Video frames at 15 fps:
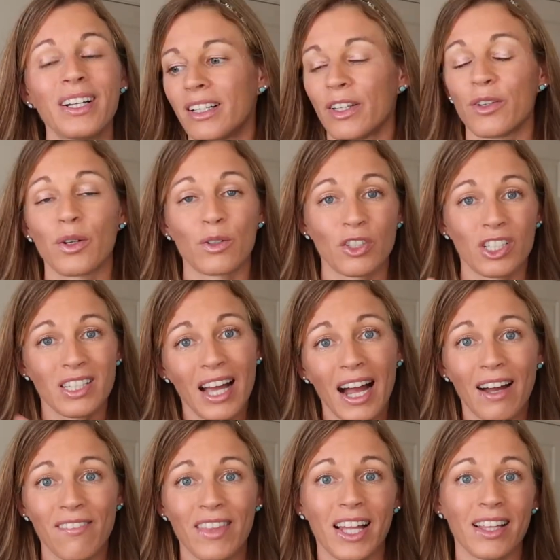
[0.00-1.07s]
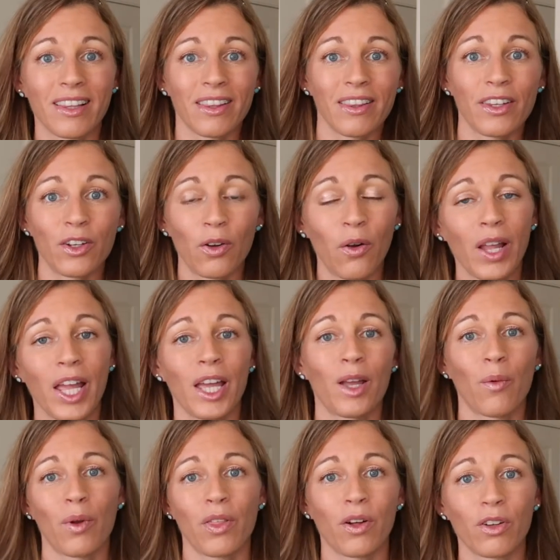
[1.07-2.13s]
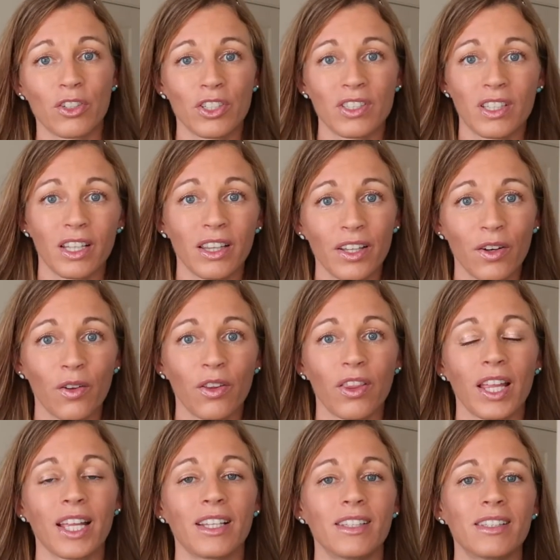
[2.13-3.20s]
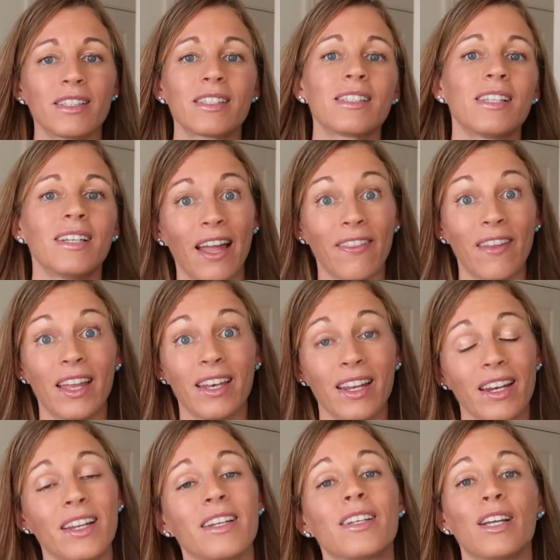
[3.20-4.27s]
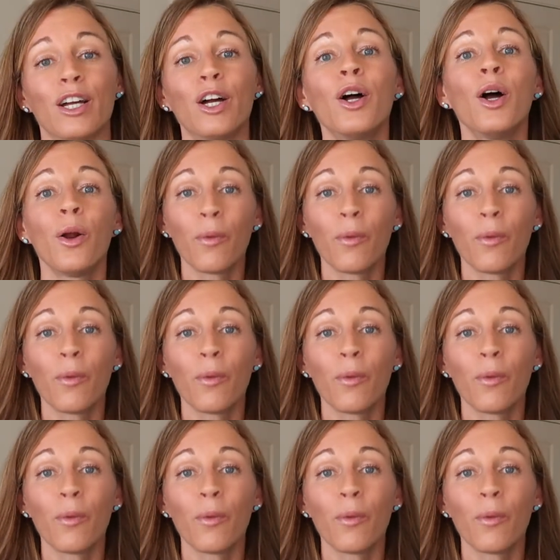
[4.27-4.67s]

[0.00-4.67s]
You don't just have that little kit with all just the little things and then needing to